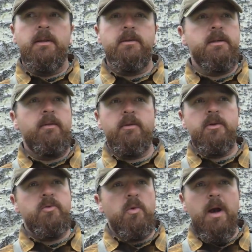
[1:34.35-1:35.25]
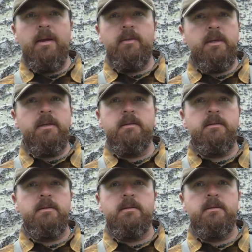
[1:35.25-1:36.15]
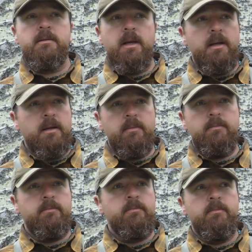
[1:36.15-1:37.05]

there's never a driving, um,